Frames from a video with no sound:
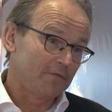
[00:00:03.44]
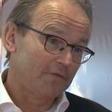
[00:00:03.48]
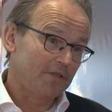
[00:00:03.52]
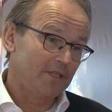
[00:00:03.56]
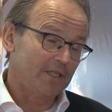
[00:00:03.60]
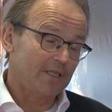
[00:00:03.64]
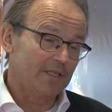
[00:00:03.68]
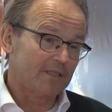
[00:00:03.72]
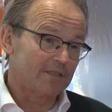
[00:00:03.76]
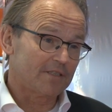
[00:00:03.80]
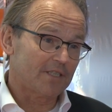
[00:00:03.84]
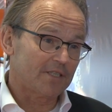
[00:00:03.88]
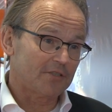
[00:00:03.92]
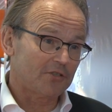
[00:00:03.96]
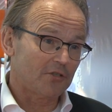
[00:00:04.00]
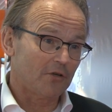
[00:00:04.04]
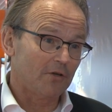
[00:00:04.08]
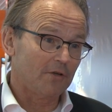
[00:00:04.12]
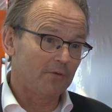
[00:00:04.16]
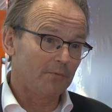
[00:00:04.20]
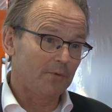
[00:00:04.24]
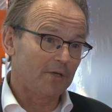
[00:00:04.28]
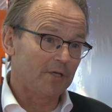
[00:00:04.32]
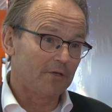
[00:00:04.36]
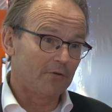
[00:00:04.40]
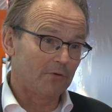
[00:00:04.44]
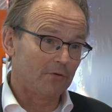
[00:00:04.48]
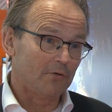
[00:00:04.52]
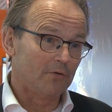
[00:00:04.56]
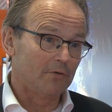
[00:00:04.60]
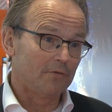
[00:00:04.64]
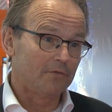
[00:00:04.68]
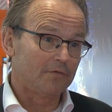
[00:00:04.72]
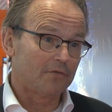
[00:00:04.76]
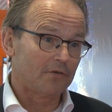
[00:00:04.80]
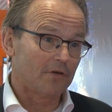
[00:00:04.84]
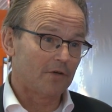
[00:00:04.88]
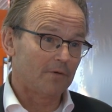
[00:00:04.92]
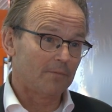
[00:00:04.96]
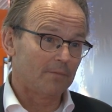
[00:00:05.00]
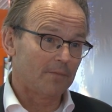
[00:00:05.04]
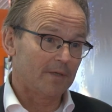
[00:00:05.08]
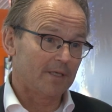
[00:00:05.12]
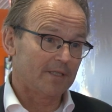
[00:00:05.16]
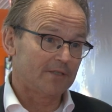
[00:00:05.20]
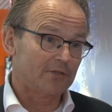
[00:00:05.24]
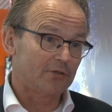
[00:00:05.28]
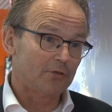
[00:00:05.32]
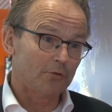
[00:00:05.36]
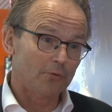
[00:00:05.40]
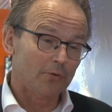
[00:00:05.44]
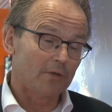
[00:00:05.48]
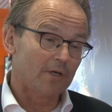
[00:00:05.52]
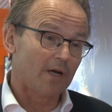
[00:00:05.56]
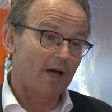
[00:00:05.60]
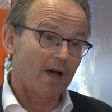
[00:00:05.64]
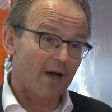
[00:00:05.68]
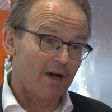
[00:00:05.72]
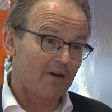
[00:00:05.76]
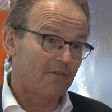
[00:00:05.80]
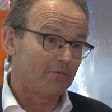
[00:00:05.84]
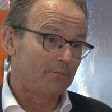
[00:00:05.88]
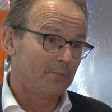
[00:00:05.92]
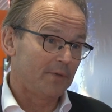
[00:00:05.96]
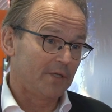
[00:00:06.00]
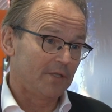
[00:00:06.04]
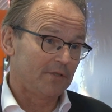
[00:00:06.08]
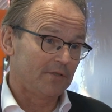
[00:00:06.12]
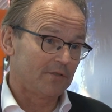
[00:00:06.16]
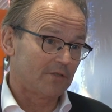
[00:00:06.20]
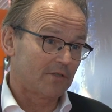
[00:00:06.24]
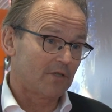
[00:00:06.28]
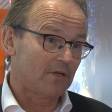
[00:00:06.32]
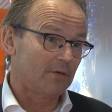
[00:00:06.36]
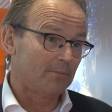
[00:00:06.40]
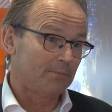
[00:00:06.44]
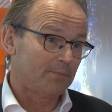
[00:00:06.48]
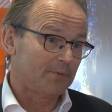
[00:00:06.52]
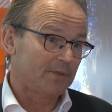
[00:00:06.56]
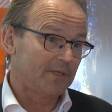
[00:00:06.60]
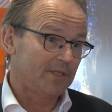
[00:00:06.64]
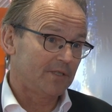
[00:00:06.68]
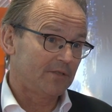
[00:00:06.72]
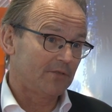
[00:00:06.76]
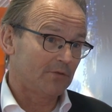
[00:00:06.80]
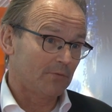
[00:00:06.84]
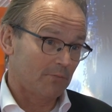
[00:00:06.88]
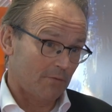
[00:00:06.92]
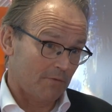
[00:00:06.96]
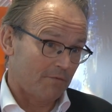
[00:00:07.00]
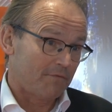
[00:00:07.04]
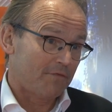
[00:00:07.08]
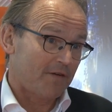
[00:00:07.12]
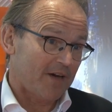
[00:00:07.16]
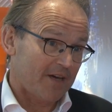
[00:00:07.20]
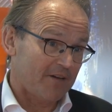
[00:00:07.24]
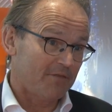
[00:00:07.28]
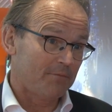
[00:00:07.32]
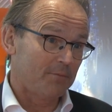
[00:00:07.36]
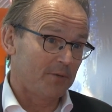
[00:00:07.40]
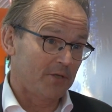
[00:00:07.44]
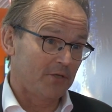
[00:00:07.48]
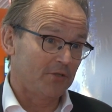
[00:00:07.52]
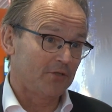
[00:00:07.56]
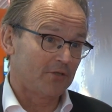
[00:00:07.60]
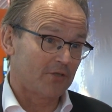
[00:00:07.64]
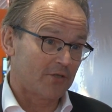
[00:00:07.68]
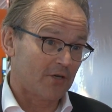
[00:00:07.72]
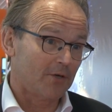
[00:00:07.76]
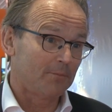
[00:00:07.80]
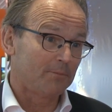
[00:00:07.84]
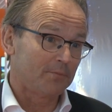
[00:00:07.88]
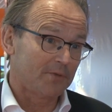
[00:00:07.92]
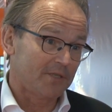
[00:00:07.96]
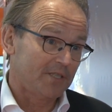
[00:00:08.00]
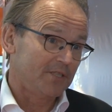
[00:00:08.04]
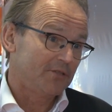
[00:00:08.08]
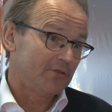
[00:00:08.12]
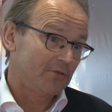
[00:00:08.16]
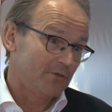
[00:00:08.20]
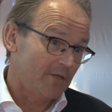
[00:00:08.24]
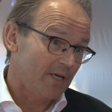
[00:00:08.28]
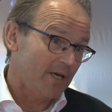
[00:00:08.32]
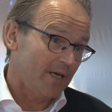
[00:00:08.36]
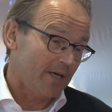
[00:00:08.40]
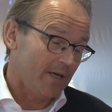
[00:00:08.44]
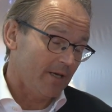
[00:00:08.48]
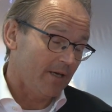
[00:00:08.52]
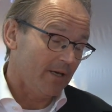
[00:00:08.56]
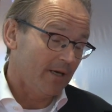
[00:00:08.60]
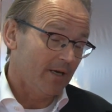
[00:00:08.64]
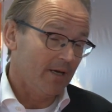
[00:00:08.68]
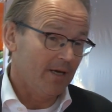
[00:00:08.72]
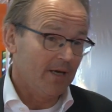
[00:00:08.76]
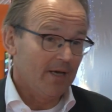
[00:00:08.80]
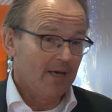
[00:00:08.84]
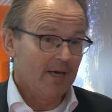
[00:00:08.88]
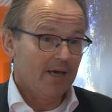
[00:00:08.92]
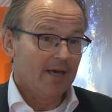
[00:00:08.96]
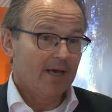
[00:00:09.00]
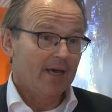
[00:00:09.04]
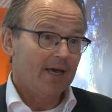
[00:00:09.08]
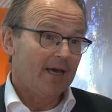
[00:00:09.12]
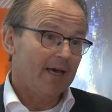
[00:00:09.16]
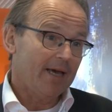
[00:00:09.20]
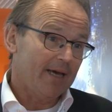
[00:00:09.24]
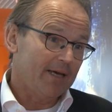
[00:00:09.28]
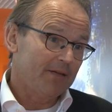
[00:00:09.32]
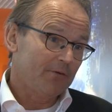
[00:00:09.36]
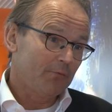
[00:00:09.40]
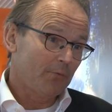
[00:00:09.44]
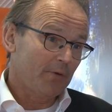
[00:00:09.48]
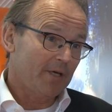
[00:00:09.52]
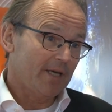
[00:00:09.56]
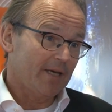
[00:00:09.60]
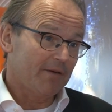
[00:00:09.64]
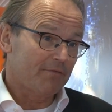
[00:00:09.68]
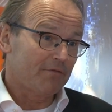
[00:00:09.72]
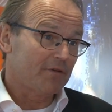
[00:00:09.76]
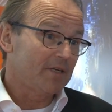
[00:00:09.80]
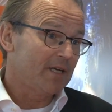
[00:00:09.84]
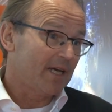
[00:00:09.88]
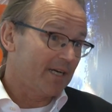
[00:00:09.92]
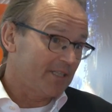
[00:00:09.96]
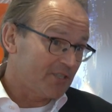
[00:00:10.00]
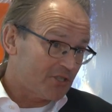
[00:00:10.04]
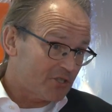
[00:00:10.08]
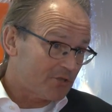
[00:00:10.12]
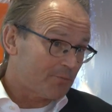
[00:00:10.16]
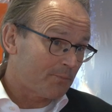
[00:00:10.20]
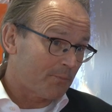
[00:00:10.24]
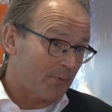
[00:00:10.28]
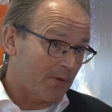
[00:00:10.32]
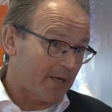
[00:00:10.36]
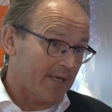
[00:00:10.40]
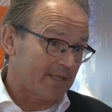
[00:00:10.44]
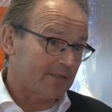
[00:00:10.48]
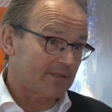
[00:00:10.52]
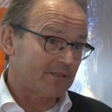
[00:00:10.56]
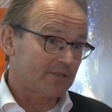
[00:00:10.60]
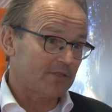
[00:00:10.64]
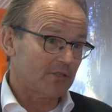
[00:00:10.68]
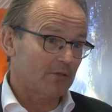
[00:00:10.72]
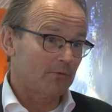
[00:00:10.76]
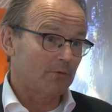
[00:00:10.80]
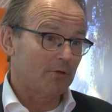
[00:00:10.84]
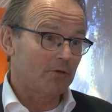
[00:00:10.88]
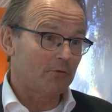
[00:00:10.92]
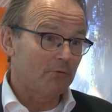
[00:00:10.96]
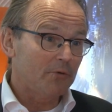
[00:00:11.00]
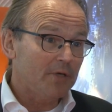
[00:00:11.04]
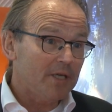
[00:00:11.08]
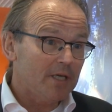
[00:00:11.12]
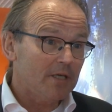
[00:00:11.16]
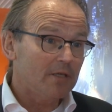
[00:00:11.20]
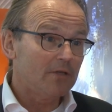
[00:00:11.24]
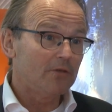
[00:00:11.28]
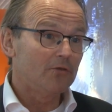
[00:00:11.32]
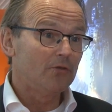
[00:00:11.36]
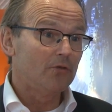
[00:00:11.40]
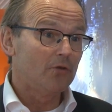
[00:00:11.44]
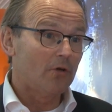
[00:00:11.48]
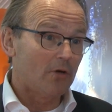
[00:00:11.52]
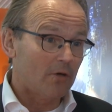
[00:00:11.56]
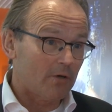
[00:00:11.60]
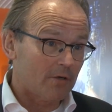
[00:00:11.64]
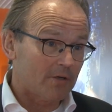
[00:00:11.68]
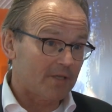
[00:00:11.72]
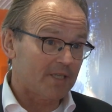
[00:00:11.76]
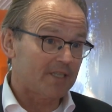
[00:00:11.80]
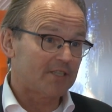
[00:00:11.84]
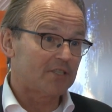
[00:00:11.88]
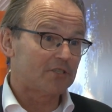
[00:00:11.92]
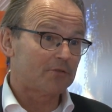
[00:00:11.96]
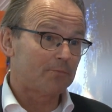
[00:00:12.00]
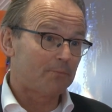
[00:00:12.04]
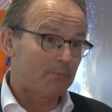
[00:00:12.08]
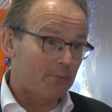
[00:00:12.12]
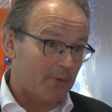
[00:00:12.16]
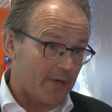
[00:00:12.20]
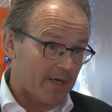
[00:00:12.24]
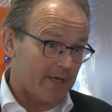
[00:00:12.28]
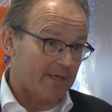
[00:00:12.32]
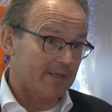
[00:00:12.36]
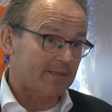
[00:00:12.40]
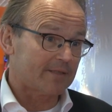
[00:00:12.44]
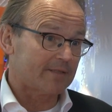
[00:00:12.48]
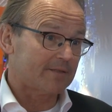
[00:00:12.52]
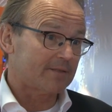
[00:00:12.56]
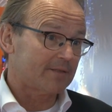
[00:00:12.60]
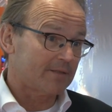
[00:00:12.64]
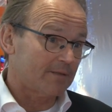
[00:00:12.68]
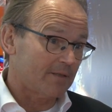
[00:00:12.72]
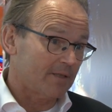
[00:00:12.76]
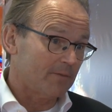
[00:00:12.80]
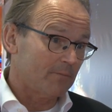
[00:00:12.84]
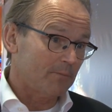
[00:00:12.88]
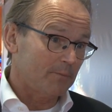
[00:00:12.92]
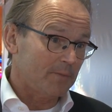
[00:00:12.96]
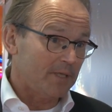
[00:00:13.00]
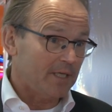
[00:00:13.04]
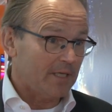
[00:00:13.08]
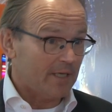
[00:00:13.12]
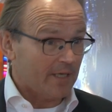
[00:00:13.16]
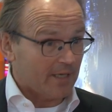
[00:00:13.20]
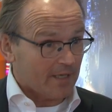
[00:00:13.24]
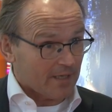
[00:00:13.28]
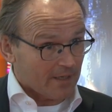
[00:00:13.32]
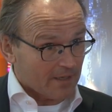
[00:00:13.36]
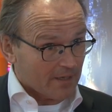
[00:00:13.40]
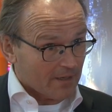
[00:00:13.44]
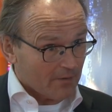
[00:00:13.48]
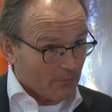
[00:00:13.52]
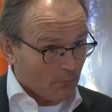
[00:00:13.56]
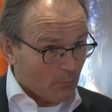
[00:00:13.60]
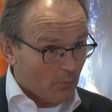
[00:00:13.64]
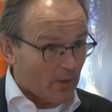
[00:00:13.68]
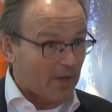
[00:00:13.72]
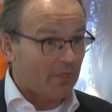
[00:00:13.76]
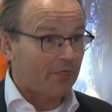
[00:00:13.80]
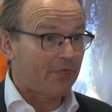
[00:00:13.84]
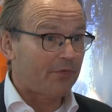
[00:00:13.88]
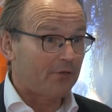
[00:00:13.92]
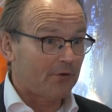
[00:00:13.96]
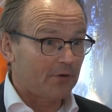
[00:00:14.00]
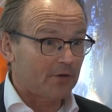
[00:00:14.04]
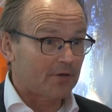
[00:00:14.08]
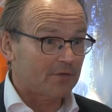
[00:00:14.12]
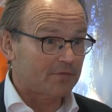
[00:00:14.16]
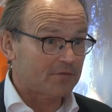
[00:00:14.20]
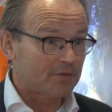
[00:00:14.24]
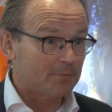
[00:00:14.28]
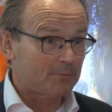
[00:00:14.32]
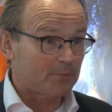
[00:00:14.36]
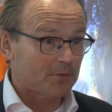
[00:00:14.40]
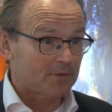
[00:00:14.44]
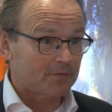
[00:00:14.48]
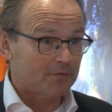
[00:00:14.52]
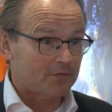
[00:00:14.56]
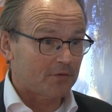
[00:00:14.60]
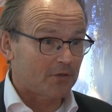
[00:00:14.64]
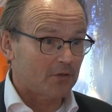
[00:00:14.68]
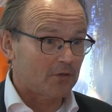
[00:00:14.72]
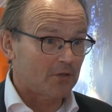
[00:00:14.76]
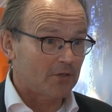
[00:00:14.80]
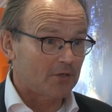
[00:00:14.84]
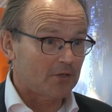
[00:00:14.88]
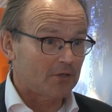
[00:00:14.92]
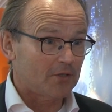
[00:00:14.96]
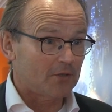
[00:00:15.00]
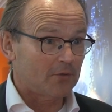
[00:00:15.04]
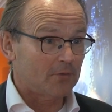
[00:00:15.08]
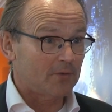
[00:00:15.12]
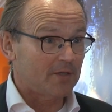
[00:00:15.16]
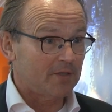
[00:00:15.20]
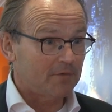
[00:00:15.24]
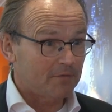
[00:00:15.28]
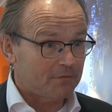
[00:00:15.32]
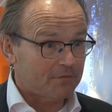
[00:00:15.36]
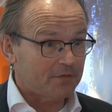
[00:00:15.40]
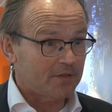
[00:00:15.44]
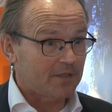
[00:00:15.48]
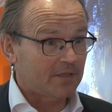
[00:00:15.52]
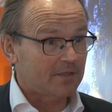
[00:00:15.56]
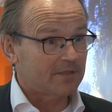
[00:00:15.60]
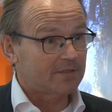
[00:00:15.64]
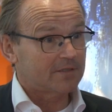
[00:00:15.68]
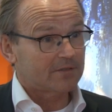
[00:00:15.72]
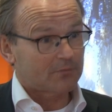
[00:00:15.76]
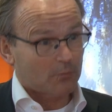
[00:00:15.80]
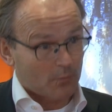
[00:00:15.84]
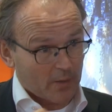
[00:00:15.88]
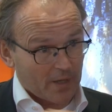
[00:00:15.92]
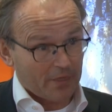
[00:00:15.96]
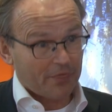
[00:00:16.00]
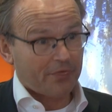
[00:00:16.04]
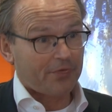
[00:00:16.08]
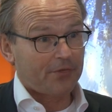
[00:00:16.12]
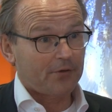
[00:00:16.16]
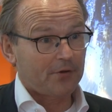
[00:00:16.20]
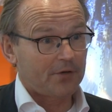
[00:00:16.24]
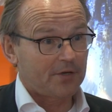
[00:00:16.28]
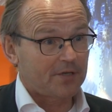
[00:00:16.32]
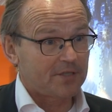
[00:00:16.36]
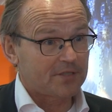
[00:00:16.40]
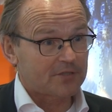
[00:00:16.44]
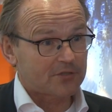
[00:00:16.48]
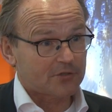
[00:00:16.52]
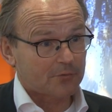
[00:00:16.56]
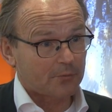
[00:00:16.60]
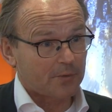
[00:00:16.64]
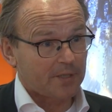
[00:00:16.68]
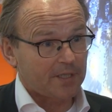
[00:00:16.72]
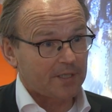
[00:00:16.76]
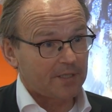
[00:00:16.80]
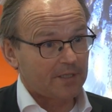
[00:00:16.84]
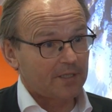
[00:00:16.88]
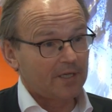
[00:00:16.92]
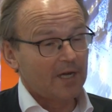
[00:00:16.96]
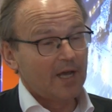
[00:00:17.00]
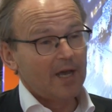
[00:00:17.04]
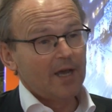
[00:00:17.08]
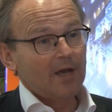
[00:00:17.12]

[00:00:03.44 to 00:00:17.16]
of years. Actually, we grew from a 2.5 billion company to a 5 billion company today. And we have a nice spread, so a real Nordic spread, meaning one third of the portfolio in Finland, one third in Sweden,